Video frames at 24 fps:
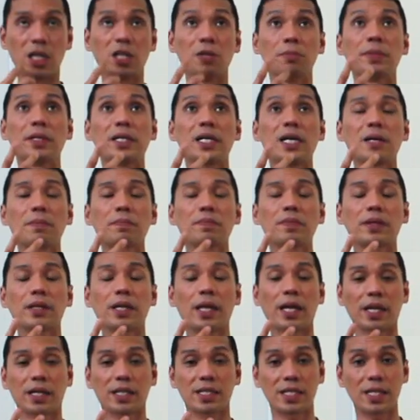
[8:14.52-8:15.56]
Open up,
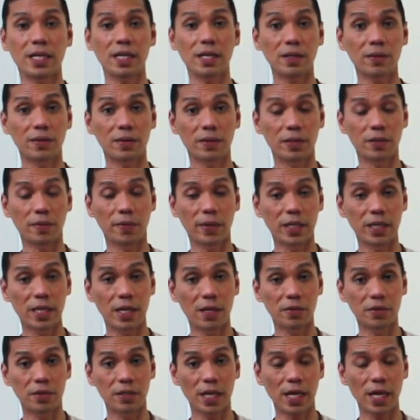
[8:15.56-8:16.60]
exhale all the way
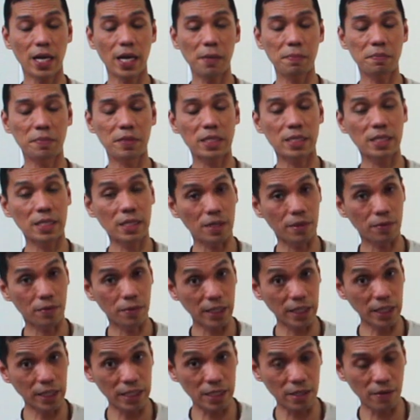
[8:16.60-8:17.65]
down to the hips,
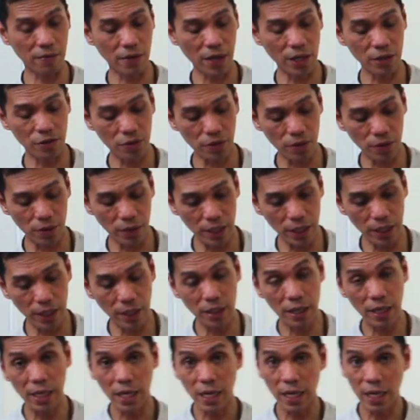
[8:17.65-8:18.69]
release the vajroli.
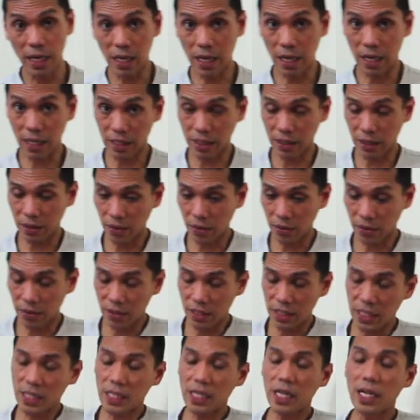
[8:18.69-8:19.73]
Let go to
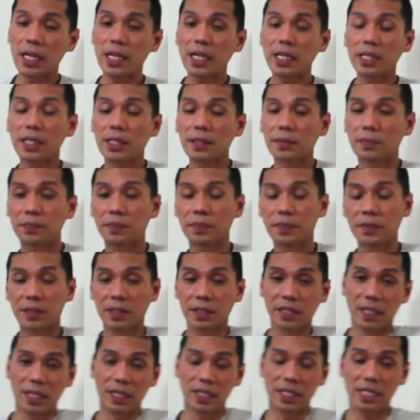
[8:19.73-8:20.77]
the side,
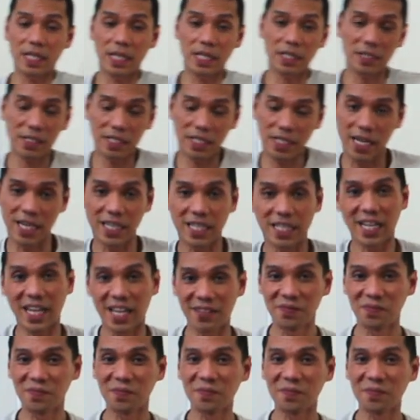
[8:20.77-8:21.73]
side to side again.